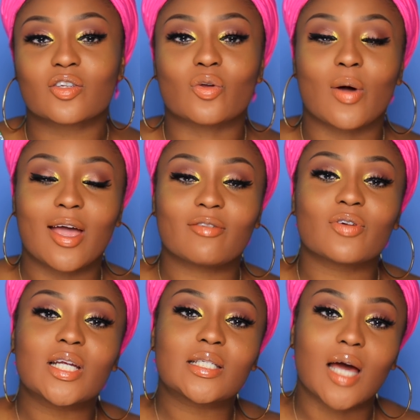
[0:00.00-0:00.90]
so
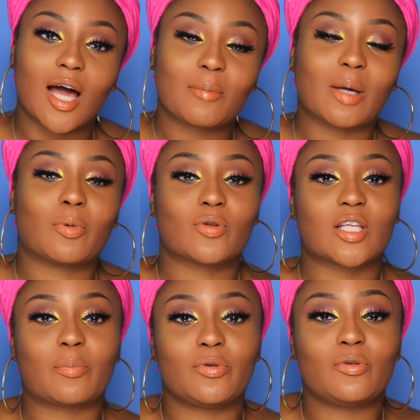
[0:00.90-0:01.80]
every time I post
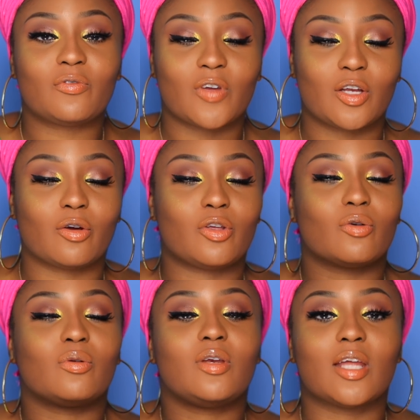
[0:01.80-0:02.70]
up a new video,
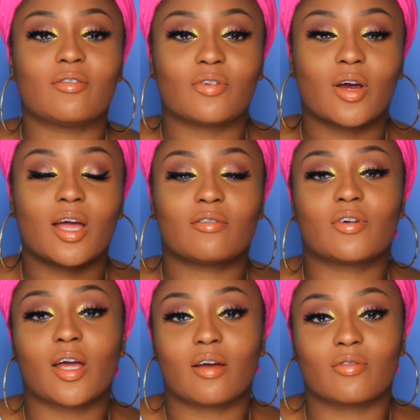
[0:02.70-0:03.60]
you'll never
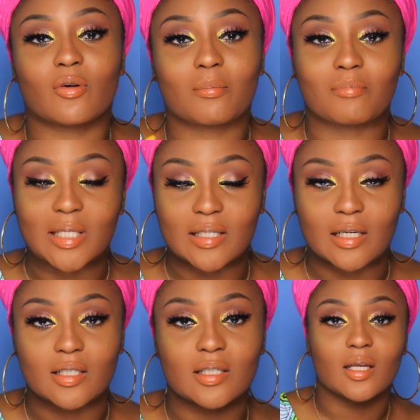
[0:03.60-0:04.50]
ever miss
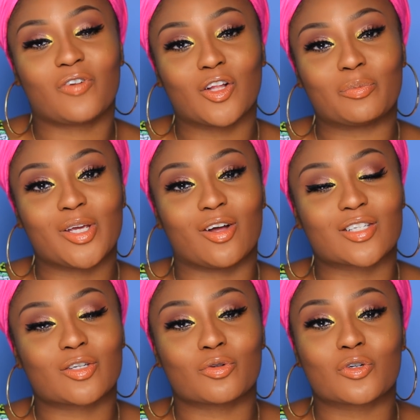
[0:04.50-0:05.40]
it. Follow me on
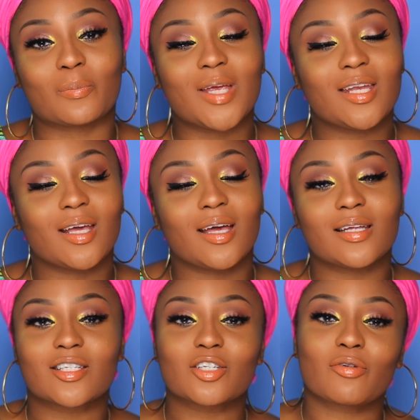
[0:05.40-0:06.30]
social media:
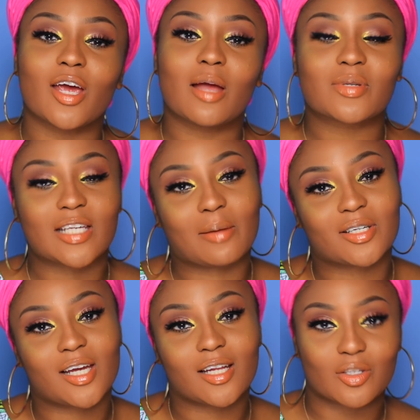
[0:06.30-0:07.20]
Instagram,
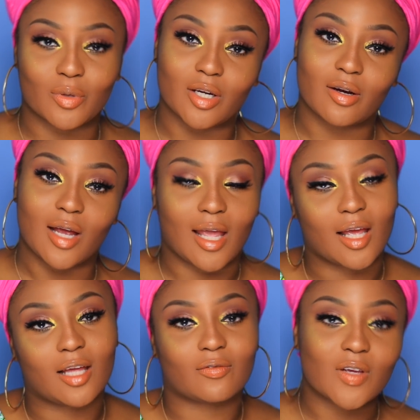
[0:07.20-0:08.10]
Snapchat, Twitter,
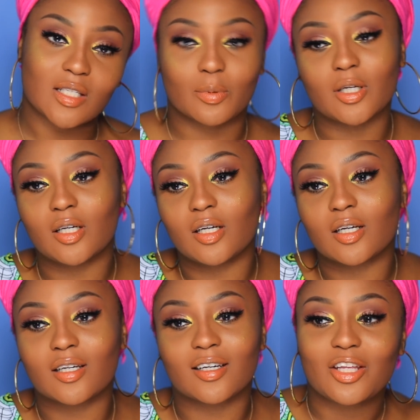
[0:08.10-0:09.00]
and Facebook,
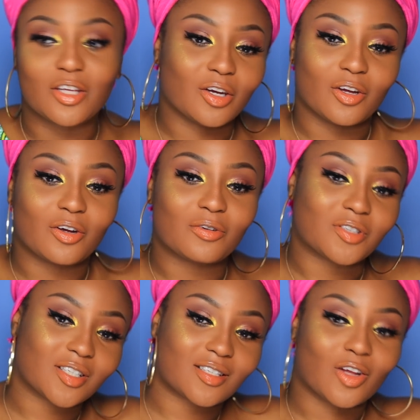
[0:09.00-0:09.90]
you know,
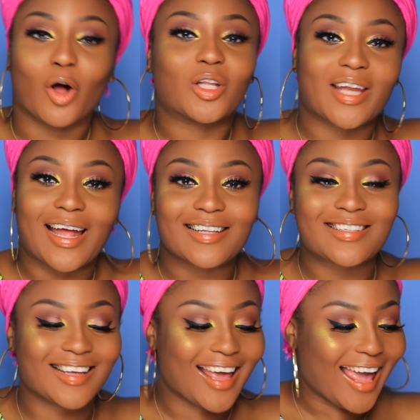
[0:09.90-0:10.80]
just all of
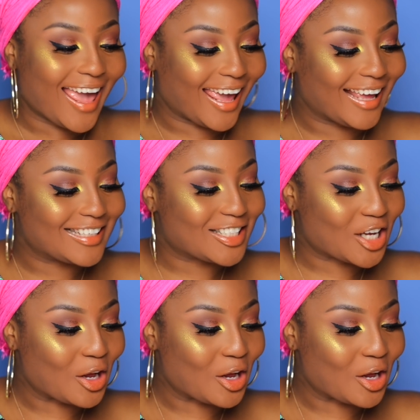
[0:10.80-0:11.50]
that. And